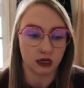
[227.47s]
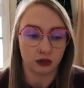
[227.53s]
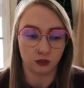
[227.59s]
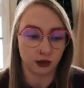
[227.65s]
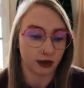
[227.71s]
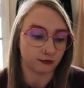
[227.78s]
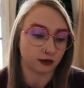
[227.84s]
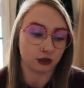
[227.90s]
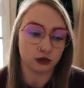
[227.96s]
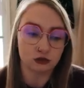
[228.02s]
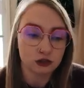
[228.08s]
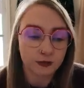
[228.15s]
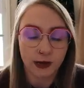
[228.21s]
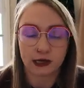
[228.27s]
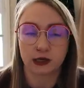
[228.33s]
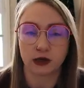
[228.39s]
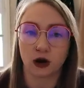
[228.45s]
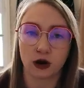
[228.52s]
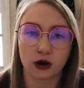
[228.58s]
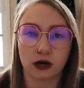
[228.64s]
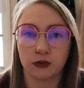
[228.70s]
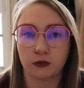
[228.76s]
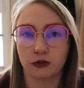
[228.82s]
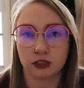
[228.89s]
we have a huge
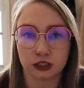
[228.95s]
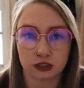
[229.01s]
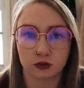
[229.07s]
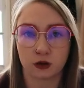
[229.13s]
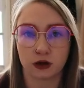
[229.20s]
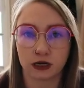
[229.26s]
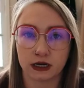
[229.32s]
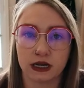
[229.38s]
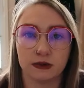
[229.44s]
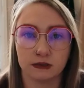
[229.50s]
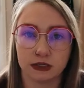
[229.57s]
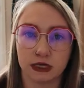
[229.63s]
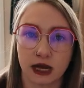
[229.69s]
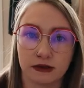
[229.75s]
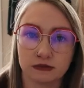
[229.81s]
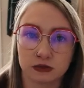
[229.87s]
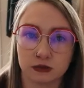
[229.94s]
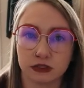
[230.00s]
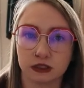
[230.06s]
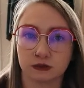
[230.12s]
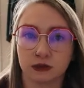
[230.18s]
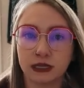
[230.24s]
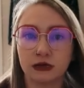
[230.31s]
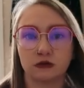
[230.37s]
backyard, and we just wanted him to have someone
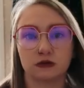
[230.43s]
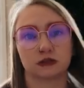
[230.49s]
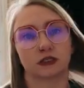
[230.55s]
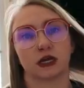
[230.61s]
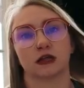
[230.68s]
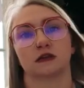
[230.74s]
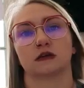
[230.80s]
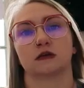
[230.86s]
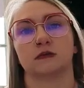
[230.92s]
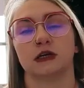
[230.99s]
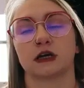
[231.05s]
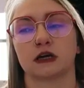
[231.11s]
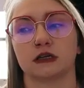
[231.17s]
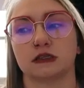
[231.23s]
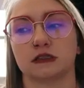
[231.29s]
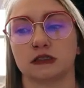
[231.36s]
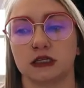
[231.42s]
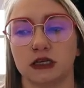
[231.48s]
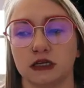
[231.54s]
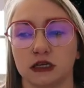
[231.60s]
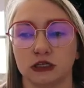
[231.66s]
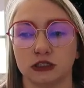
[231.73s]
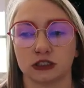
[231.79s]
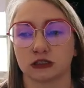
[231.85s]
to play with together, because
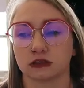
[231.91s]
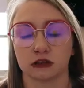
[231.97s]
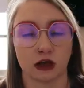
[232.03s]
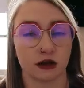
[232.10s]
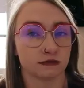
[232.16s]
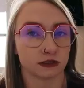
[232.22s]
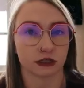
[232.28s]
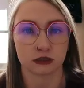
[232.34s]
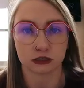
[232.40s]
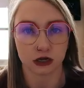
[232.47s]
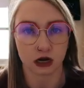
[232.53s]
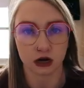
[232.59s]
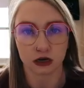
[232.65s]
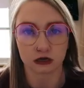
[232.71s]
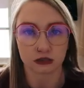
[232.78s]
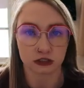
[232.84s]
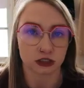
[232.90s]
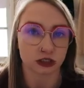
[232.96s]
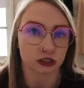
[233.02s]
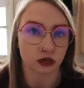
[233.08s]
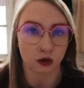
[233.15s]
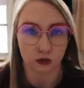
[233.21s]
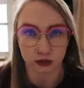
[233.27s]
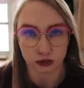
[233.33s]
he just loves other dogs and
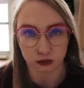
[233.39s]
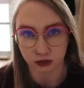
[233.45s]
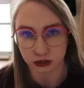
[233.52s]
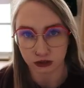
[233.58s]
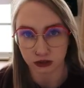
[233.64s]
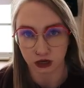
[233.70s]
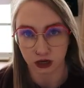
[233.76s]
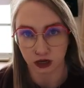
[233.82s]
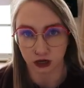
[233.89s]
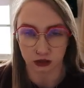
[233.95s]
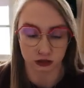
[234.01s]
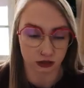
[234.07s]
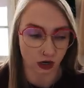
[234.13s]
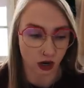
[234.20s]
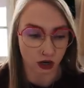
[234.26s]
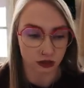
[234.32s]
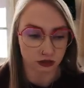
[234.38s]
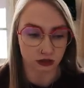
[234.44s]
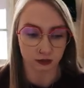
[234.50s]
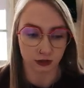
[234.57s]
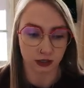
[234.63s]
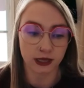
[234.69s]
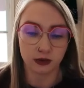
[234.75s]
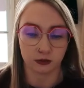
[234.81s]
just always wants another dog to
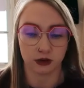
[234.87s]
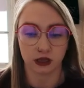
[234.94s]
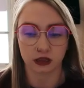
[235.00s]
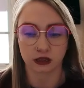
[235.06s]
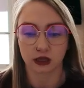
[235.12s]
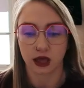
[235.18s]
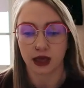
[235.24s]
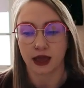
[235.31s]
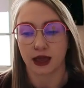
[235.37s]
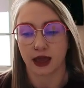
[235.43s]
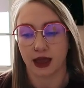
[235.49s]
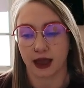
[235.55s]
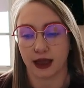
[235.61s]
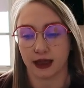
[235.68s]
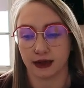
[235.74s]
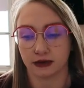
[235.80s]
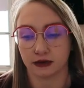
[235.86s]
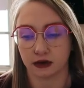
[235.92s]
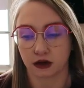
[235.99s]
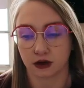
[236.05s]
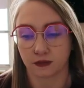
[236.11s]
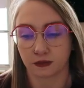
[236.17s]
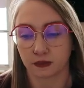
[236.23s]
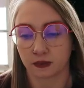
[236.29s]
play with, and
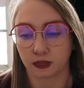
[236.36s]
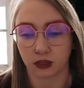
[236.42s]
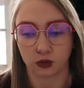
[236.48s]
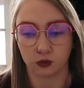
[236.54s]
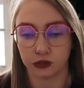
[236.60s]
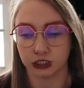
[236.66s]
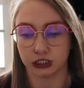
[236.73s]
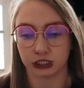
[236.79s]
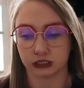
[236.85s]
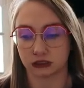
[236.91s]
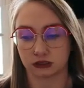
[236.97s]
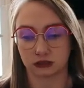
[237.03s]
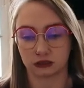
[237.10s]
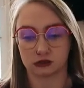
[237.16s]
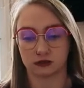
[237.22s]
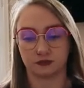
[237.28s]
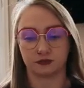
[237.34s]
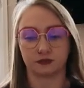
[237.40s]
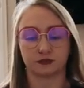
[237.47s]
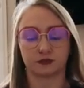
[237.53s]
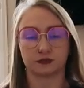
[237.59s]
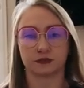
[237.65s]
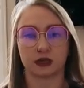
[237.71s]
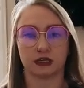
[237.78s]
we just
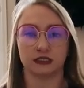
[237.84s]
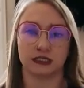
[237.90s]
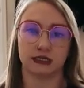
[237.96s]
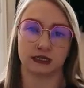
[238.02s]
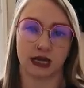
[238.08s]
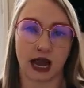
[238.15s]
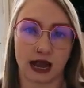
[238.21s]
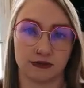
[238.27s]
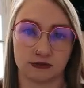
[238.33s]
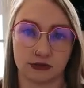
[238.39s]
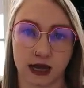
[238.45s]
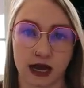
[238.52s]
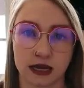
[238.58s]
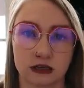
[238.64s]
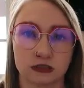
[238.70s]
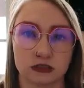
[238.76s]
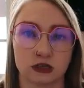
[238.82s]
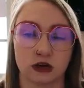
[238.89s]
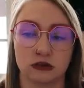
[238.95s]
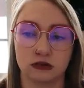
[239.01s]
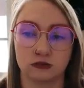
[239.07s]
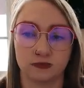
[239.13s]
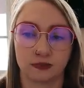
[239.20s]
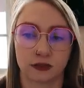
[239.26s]
didn't have that.
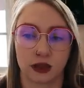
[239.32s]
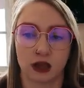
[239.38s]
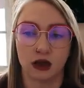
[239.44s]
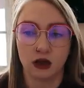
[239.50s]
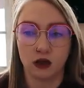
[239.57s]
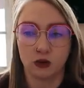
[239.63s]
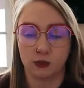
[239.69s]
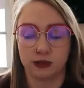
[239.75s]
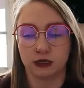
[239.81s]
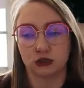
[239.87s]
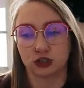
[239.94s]
So we